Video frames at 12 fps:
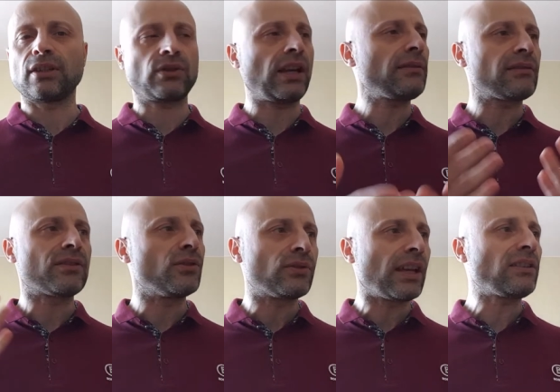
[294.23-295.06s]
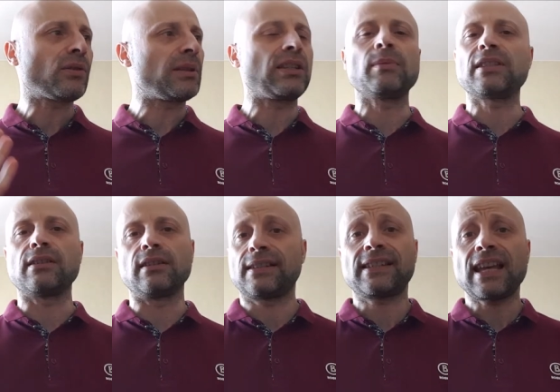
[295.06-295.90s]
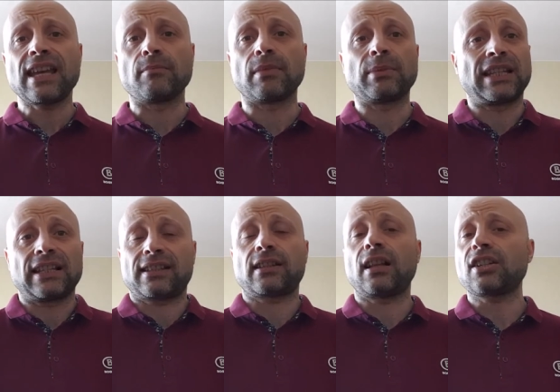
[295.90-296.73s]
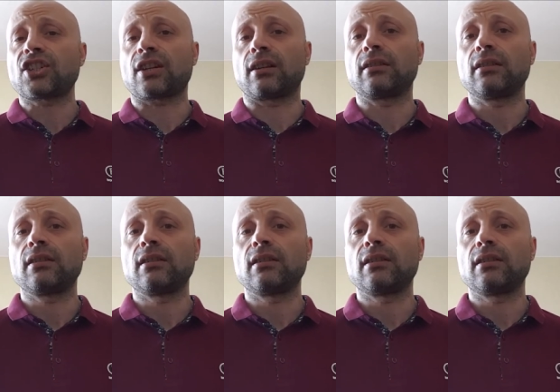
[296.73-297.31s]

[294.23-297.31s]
You tend to be the same, but that's logical.